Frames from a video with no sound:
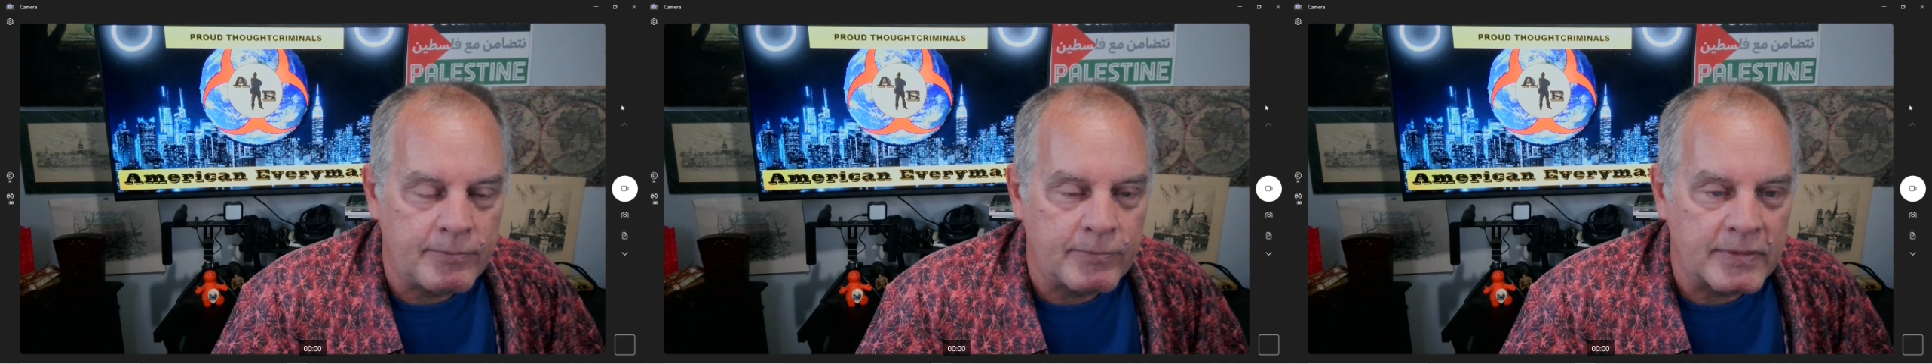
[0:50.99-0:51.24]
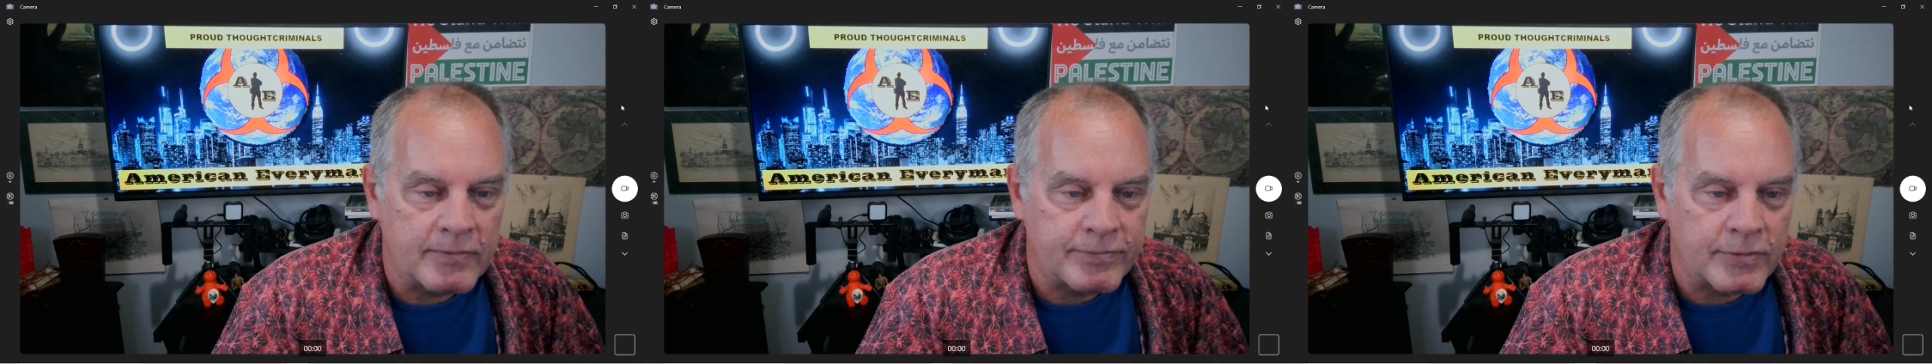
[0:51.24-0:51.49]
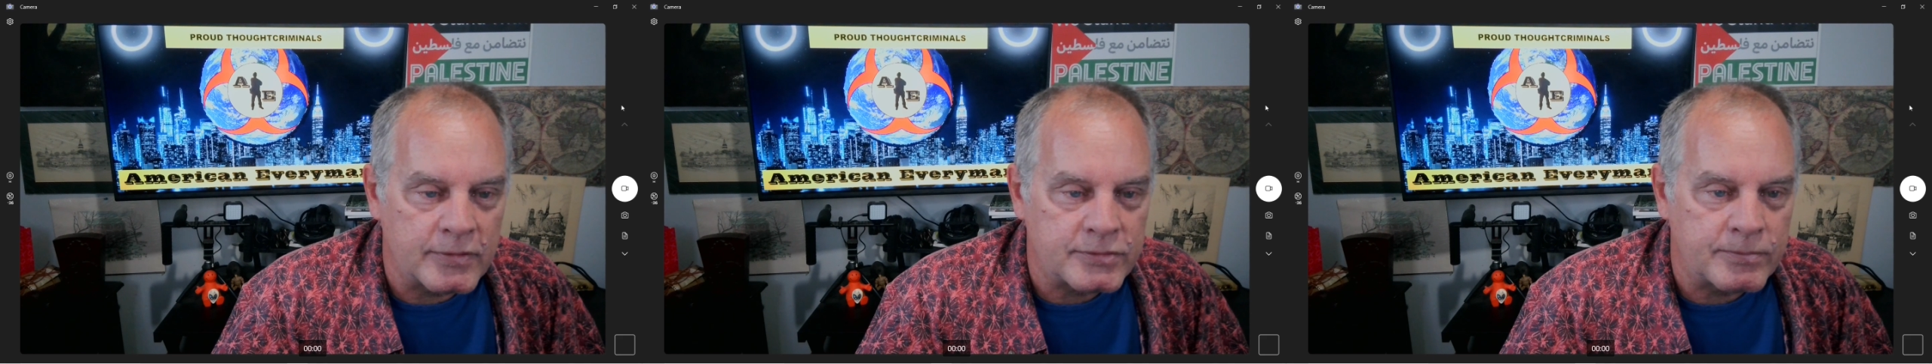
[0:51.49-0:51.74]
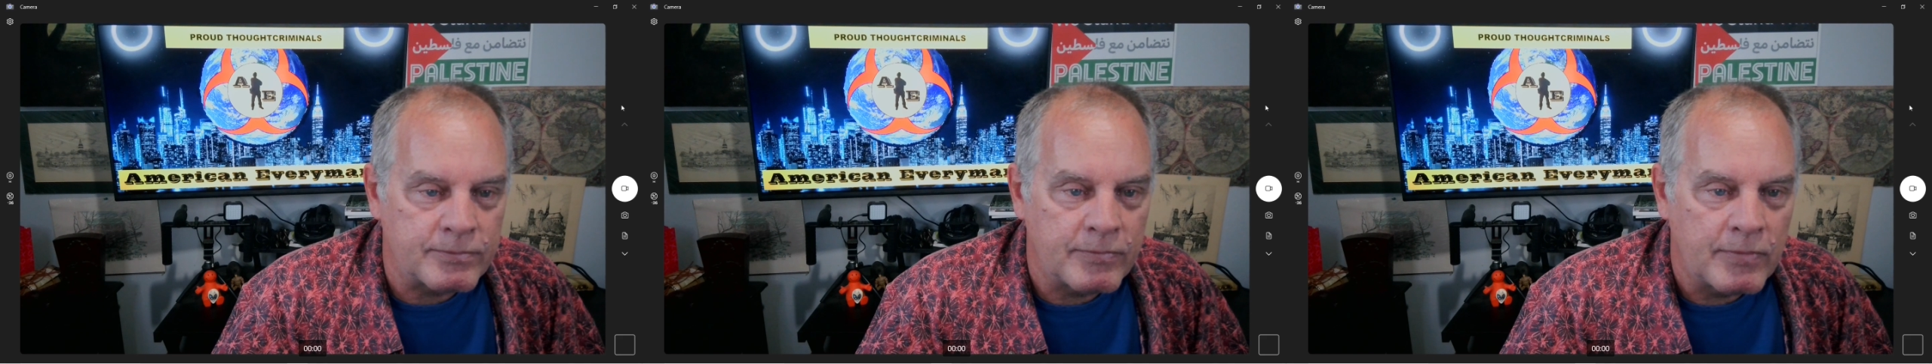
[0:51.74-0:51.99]
when it first
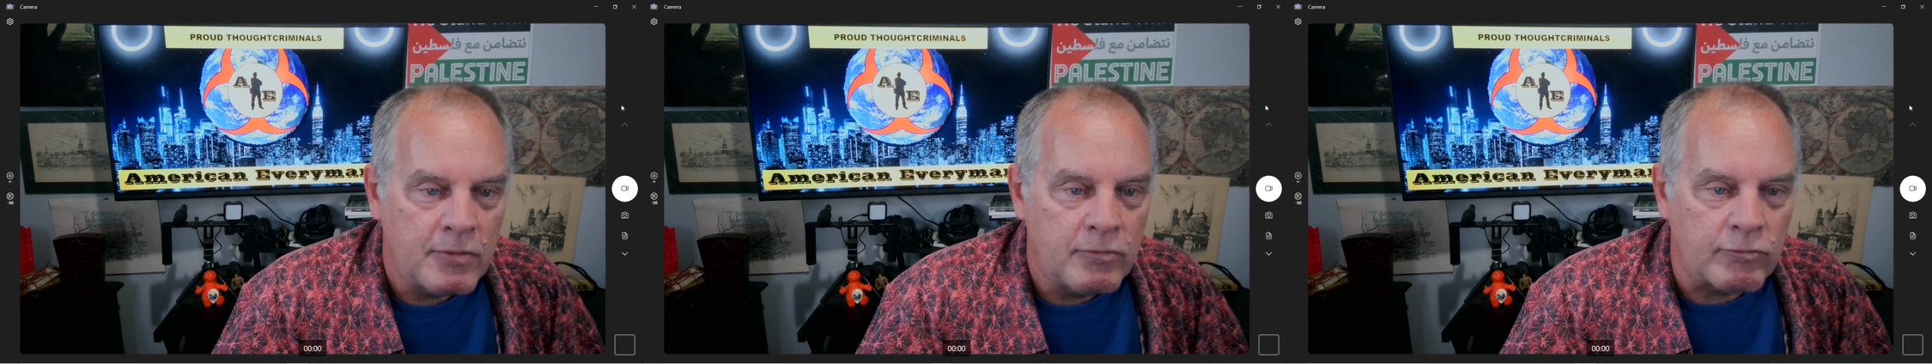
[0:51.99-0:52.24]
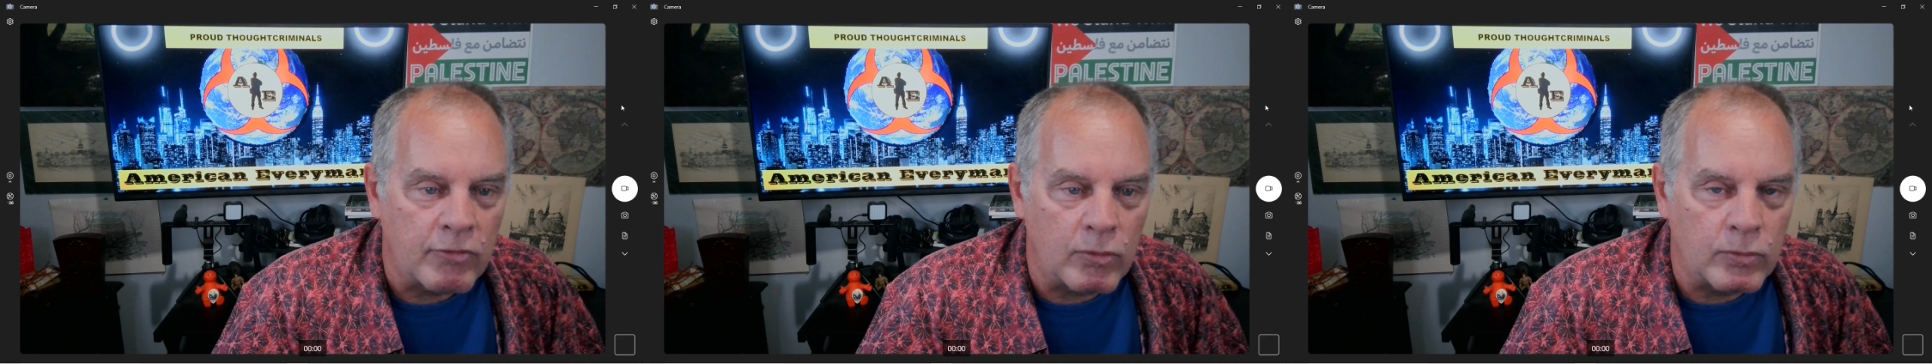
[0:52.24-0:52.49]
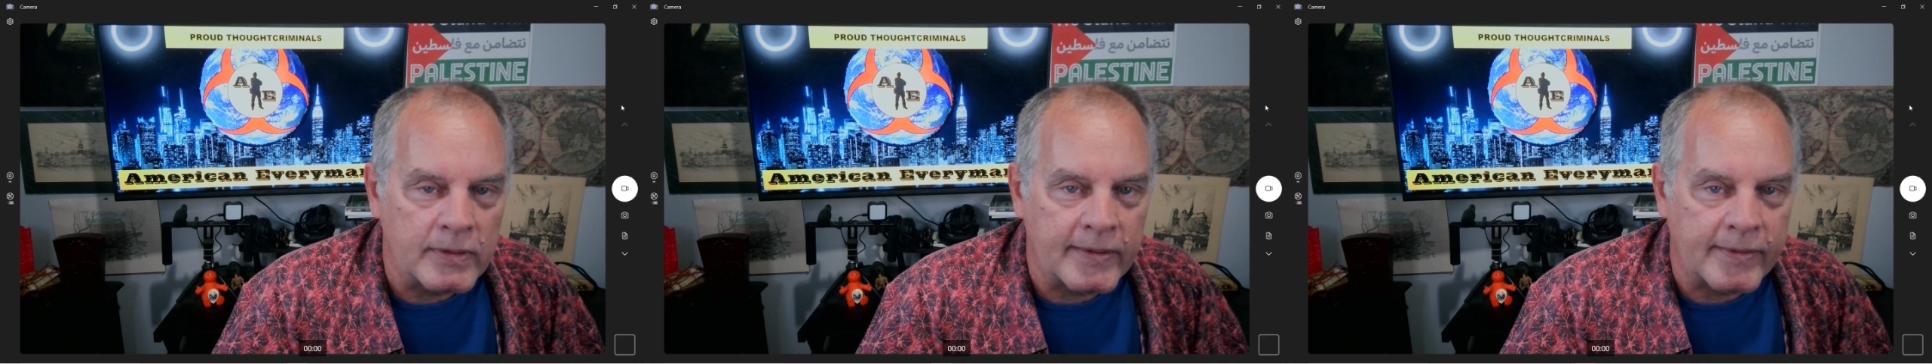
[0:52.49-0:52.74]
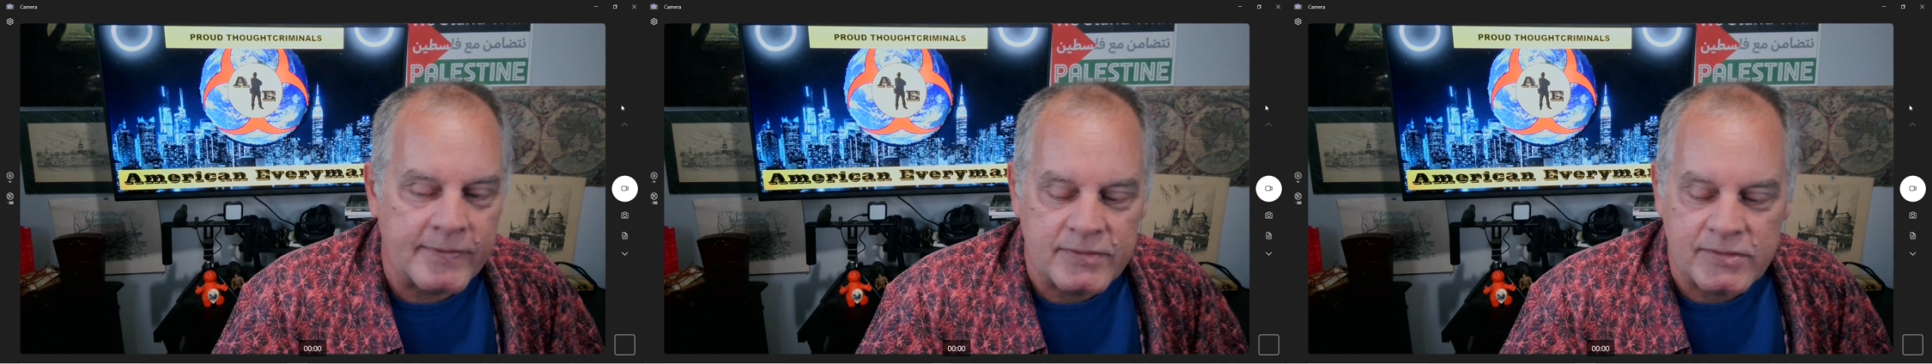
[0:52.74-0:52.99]
rolled out
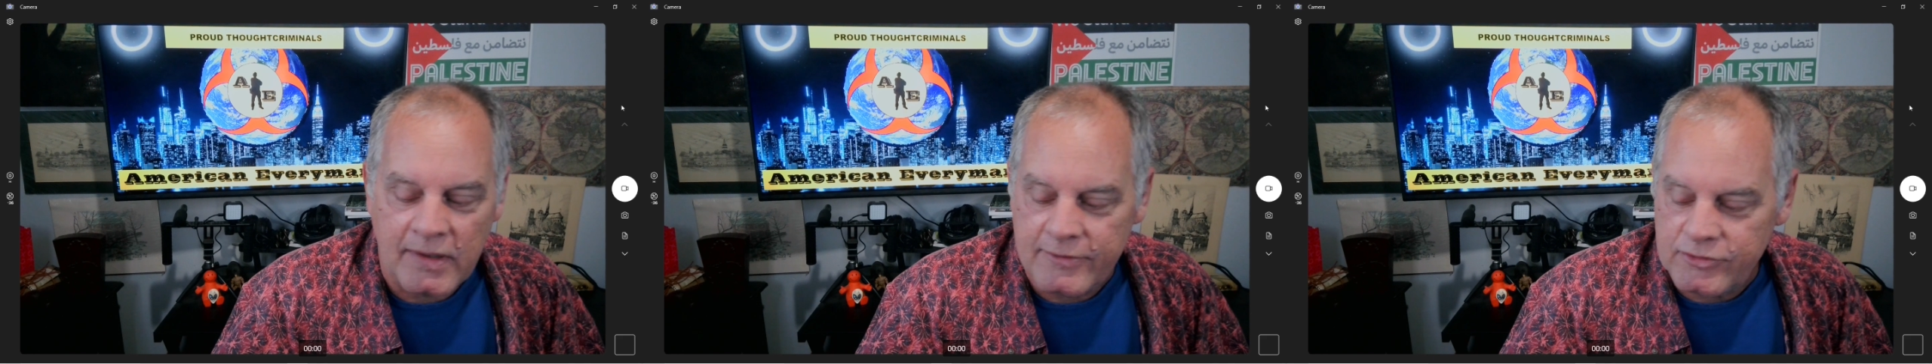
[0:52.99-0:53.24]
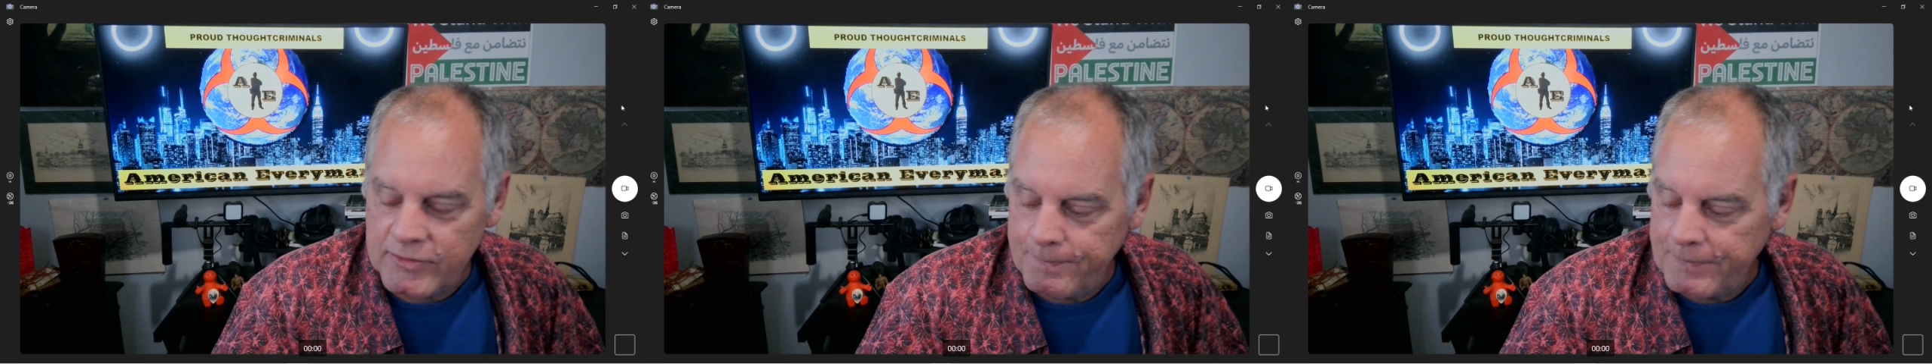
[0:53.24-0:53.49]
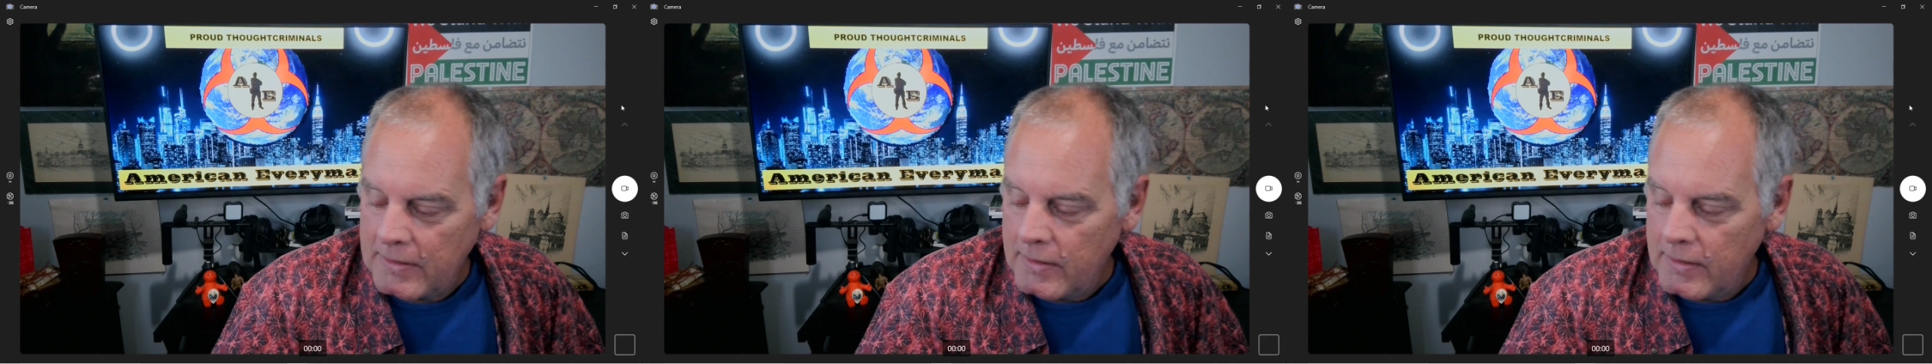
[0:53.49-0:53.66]
of the station.